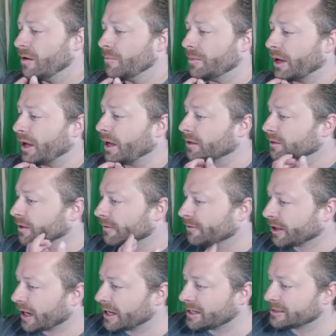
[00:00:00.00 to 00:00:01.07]
But hey, love
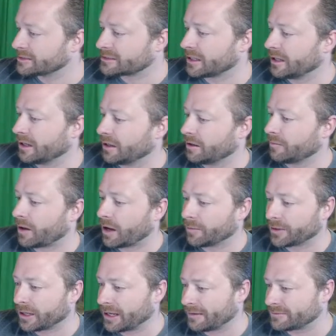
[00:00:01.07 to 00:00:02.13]
you guys.
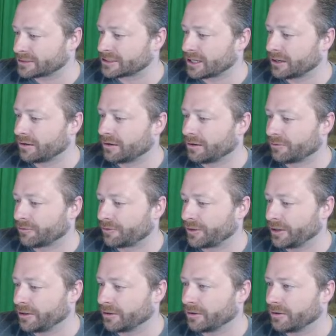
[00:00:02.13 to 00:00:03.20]
I'm gonna have to sign off of
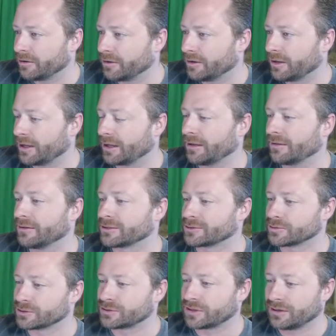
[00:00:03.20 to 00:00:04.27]
here.
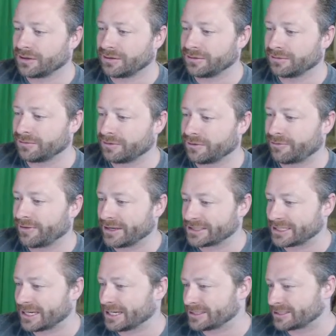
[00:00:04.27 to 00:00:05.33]
This was
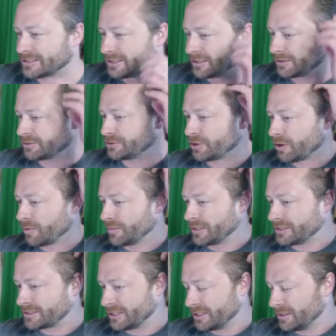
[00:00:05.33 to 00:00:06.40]
fantastic.
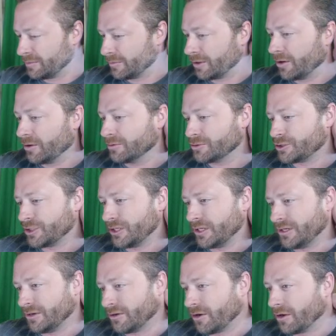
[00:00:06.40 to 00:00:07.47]
German, Tim,
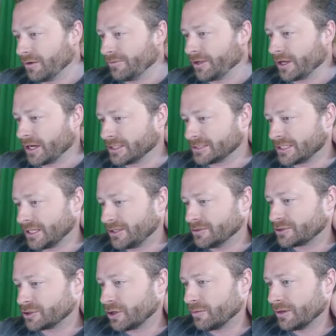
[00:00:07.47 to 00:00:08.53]
OG, all of you guys. Thank
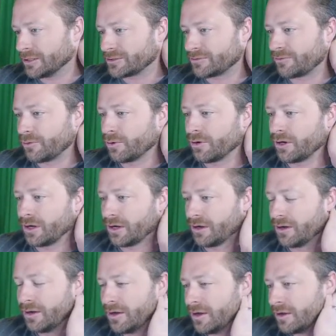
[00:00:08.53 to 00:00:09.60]
you so much
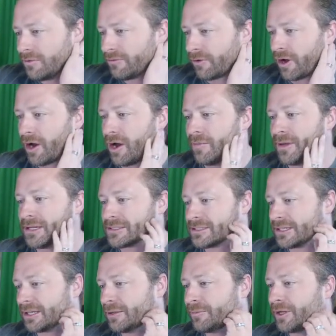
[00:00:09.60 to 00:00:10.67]
for
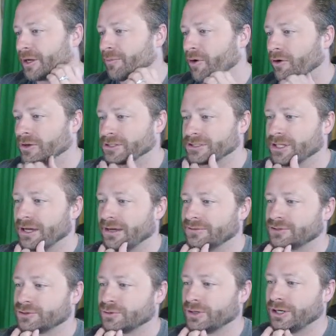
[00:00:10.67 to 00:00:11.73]
commenting and being a part of this
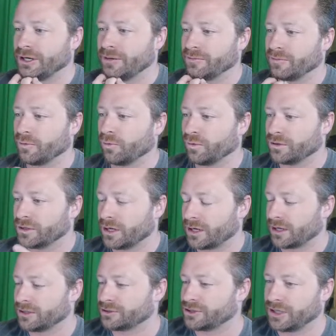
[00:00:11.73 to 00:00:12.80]
live stream.
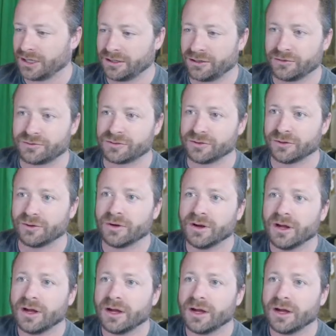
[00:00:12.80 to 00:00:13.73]
Gene, you too.